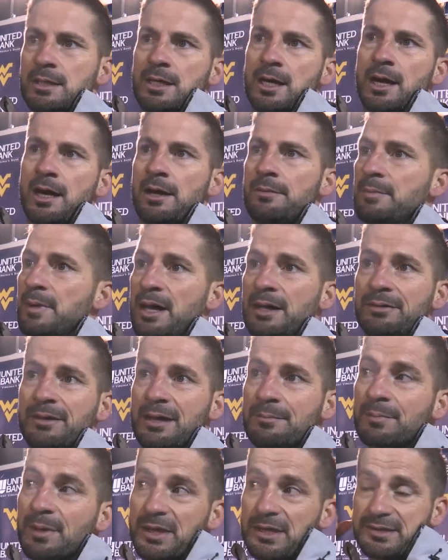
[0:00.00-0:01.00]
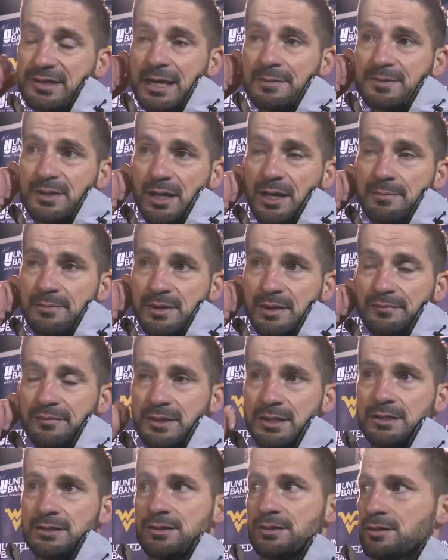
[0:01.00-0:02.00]
um, and then but at the same time to
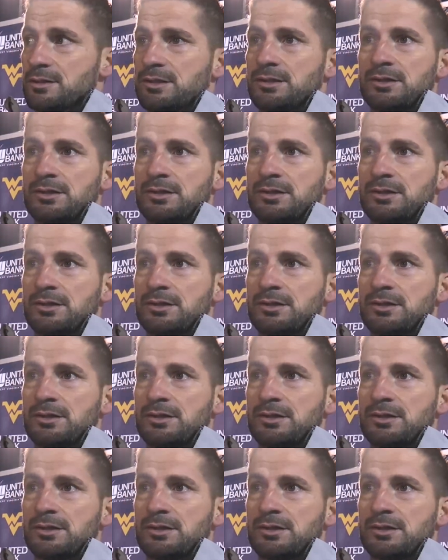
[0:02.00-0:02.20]
obviously to,